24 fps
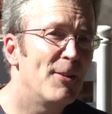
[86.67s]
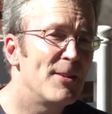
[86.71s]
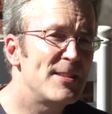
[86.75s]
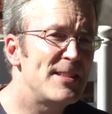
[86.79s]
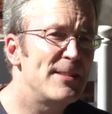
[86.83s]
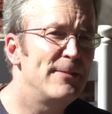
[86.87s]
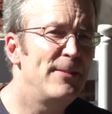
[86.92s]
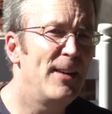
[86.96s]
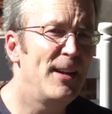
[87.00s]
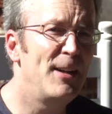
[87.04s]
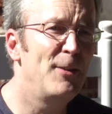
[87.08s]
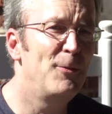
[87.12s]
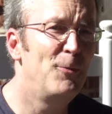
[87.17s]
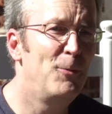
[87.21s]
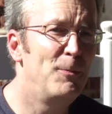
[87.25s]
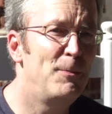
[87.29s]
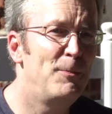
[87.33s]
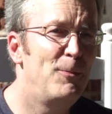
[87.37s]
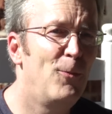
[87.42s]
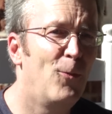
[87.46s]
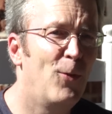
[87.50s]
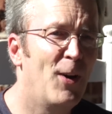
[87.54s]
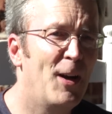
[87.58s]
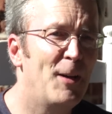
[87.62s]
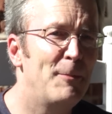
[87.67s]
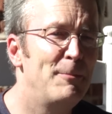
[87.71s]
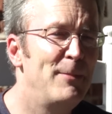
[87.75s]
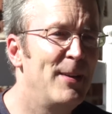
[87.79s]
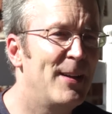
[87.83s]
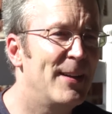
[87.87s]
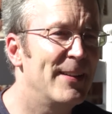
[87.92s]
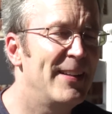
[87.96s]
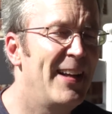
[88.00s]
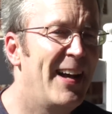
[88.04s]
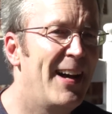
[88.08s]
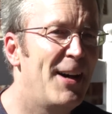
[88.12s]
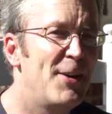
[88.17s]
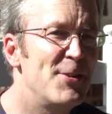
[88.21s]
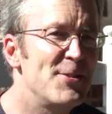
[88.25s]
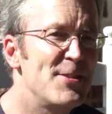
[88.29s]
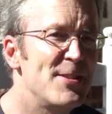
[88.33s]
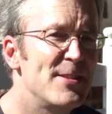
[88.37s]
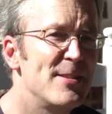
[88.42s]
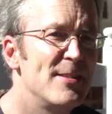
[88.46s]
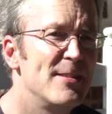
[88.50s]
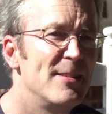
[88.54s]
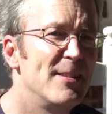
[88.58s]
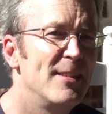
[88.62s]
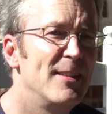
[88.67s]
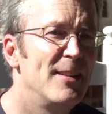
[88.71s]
It's a very well-built house.